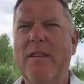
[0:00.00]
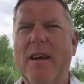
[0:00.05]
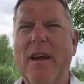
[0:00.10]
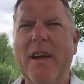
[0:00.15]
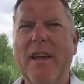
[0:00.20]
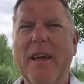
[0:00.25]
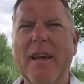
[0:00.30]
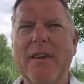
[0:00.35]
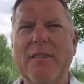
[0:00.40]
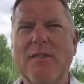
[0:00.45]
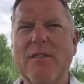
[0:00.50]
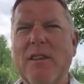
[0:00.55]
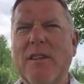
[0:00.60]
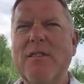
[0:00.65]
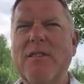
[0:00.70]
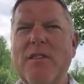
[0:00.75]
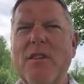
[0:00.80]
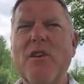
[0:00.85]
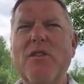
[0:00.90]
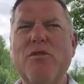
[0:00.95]
I guess.
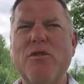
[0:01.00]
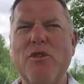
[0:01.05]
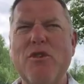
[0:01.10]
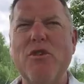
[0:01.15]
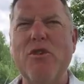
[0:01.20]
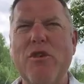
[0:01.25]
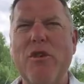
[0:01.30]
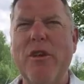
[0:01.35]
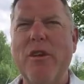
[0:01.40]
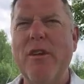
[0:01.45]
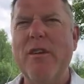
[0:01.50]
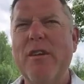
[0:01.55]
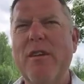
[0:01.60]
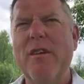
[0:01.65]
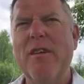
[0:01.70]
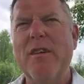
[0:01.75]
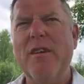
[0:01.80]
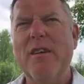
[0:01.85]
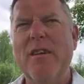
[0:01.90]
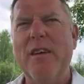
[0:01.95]
It's their turn,
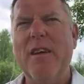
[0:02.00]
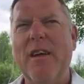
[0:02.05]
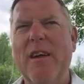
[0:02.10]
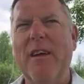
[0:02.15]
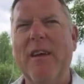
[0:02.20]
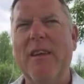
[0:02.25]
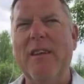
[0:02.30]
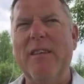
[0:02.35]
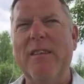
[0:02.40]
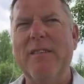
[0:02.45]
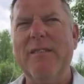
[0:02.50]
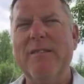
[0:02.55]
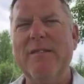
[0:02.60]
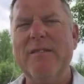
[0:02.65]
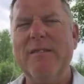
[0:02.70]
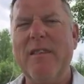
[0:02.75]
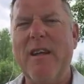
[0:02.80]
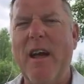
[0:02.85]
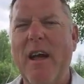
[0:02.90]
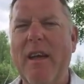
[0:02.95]
and
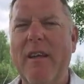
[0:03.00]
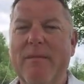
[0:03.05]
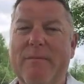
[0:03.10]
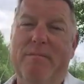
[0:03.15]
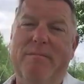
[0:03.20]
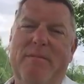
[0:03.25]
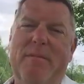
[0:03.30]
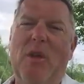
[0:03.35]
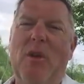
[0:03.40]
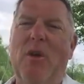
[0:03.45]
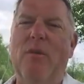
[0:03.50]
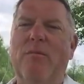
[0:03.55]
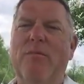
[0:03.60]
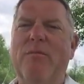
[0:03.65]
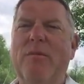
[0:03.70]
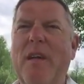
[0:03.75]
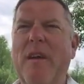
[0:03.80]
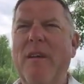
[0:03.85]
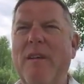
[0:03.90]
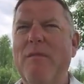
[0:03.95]
I, you know,
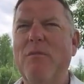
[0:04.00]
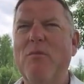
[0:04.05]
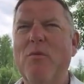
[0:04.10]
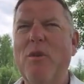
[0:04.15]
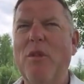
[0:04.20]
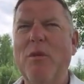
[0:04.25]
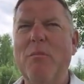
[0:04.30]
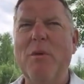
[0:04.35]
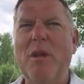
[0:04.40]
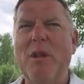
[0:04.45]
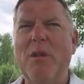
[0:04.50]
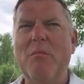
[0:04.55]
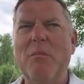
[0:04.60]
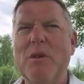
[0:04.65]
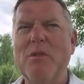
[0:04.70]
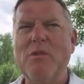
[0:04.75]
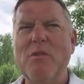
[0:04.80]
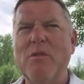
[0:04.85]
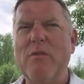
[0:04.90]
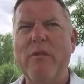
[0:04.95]
they haven't really been in
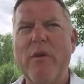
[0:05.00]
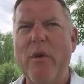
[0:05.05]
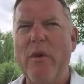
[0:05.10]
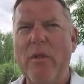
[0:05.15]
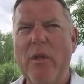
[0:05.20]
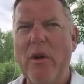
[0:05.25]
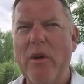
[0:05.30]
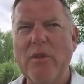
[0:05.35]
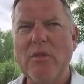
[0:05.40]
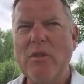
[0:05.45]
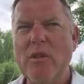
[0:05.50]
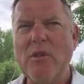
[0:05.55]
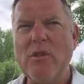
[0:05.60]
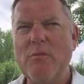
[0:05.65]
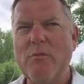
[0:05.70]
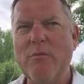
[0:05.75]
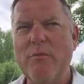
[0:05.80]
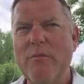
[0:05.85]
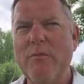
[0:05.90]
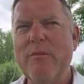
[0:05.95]
business very long
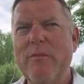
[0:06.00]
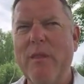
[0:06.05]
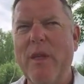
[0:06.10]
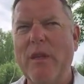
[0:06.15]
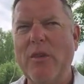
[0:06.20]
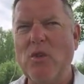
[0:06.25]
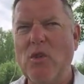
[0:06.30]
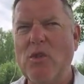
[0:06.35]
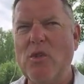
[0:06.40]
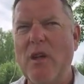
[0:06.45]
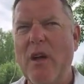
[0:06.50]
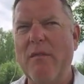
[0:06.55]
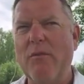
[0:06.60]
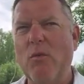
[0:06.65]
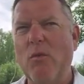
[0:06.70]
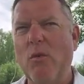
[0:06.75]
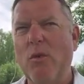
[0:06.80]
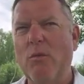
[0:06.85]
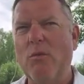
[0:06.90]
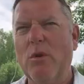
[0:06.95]
since like just
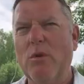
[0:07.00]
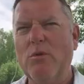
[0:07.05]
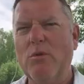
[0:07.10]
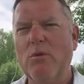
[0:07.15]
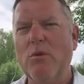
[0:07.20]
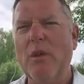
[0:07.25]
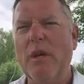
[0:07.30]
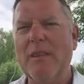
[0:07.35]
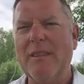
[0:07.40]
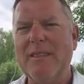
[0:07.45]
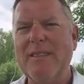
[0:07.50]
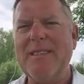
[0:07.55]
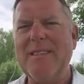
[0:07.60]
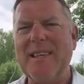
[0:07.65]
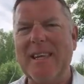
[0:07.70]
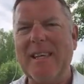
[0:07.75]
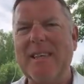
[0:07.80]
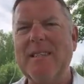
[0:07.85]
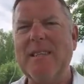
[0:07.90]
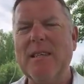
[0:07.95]
after World War II, like the
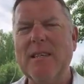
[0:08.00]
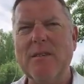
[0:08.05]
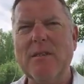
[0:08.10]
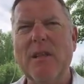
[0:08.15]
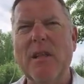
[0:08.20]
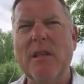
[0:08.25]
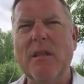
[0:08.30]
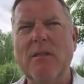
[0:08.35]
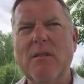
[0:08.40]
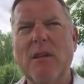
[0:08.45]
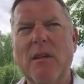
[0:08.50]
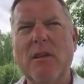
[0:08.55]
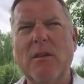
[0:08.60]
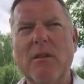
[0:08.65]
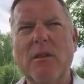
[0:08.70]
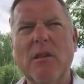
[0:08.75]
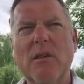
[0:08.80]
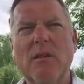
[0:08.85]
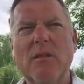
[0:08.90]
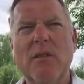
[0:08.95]
60s, late
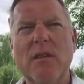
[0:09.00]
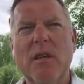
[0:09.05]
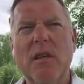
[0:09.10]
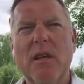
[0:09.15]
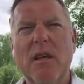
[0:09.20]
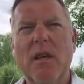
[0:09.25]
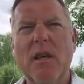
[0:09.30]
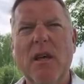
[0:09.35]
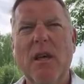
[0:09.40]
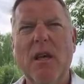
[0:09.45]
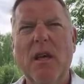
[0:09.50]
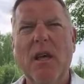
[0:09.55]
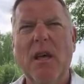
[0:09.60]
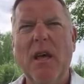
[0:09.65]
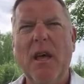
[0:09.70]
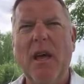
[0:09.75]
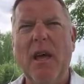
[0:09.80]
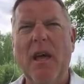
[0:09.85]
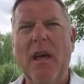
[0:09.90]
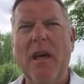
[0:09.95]
60s.
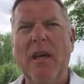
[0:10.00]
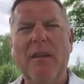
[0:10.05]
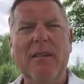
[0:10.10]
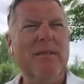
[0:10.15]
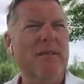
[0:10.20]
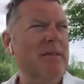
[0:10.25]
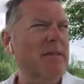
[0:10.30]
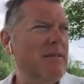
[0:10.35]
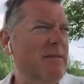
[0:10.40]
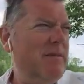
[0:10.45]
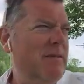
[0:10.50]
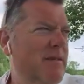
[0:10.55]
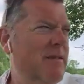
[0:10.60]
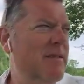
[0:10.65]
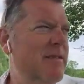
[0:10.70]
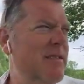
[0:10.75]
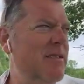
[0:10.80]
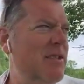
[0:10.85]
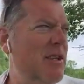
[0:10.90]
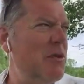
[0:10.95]
And
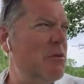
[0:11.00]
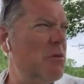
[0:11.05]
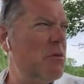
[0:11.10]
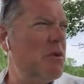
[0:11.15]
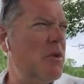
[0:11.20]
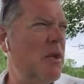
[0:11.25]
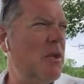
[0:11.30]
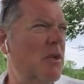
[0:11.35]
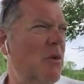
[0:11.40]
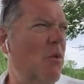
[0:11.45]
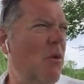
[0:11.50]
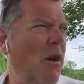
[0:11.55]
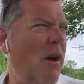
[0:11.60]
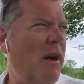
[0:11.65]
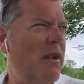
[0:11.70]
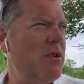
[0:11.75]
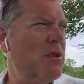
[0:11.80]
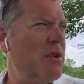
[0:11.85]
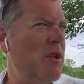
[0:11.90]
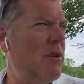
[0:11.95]
it's interesting to
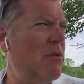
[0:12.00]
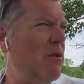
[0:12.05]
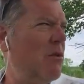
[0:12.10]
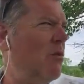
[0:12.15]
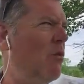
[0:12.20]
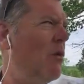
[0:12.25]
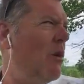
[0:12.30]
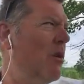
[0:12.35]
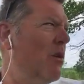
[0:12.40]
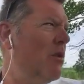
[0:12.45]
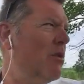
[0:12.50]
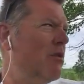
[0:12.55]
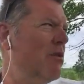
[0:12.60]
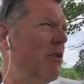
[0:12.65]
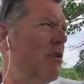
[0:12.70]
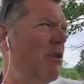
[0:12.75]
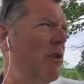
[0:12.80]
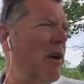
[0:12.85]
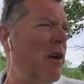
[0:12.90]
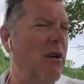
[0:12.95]
watch. I don't know where it'll
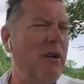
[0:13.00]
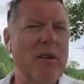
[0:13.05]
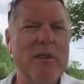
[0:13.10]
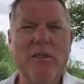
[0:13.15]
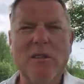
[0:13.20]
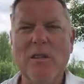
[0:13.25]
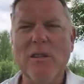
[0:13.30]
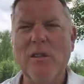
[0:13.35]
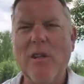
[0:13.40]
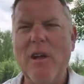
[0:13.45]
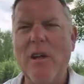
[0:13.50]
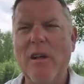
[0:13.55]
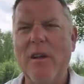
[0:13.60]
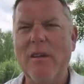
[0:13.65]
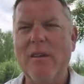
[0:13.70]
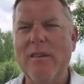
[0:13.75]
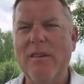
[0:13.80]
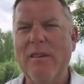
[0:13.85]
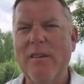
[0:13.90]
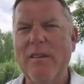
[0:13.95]
turn out. I see a lot of